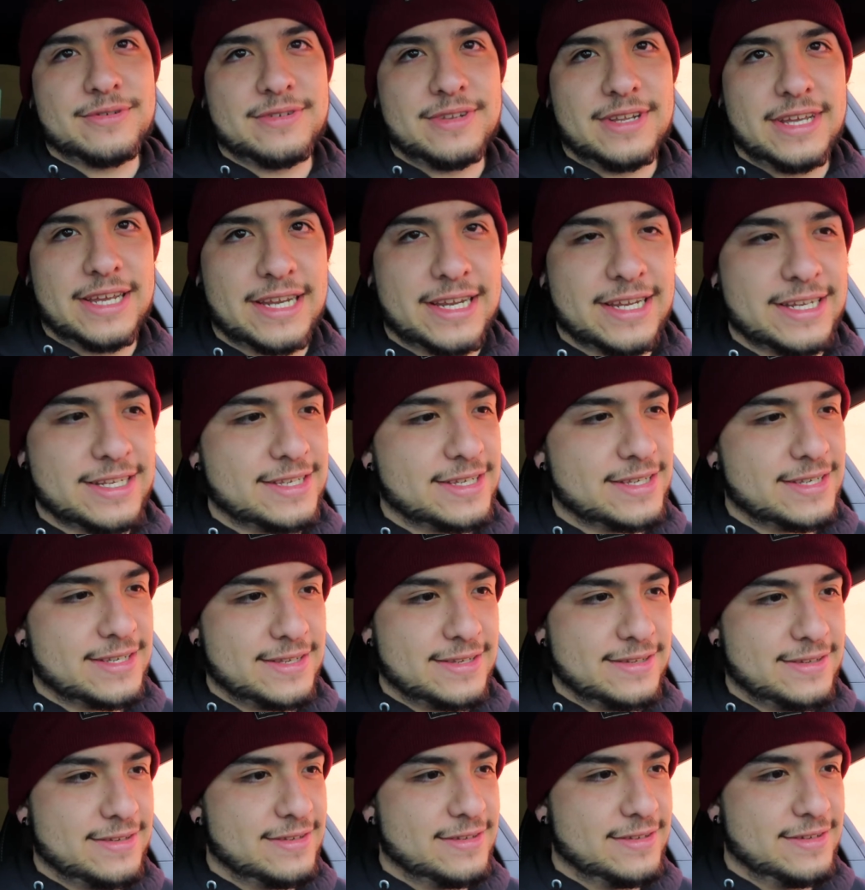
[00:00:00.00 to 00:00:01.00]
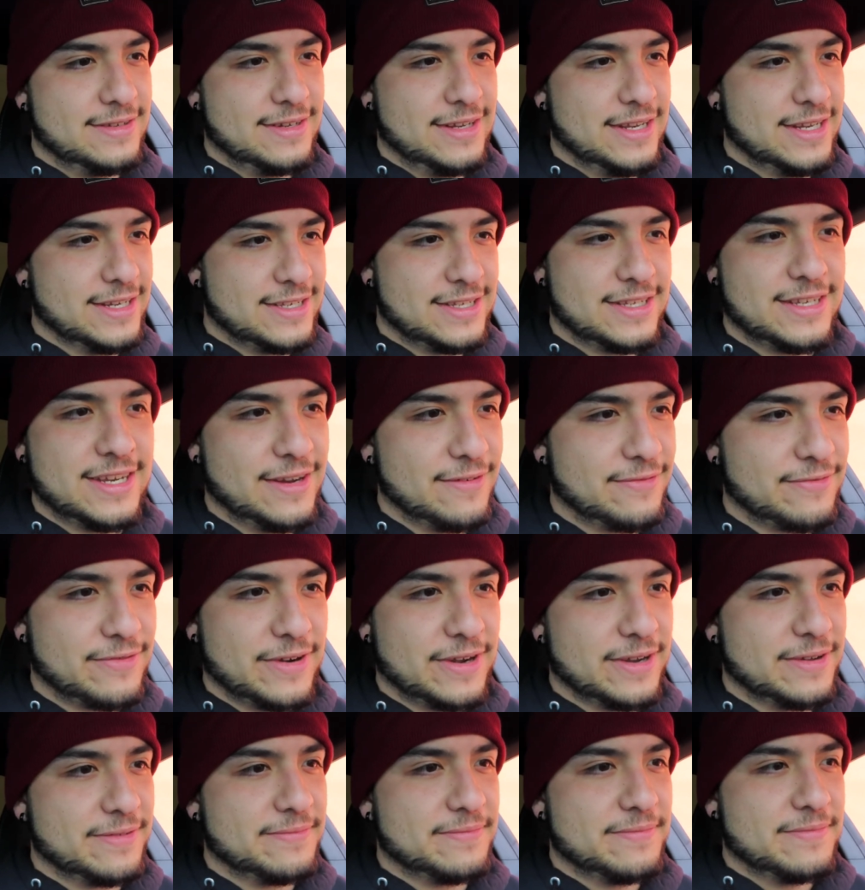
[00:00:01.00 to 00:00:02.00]
Like it's
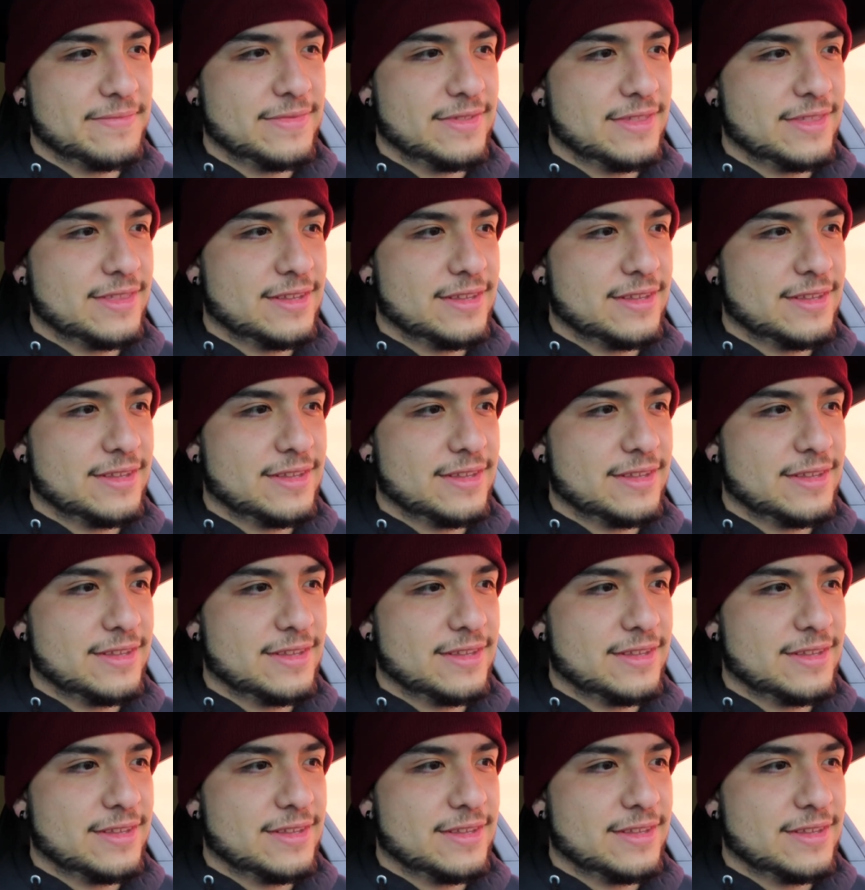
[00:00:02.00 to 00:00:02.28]
different.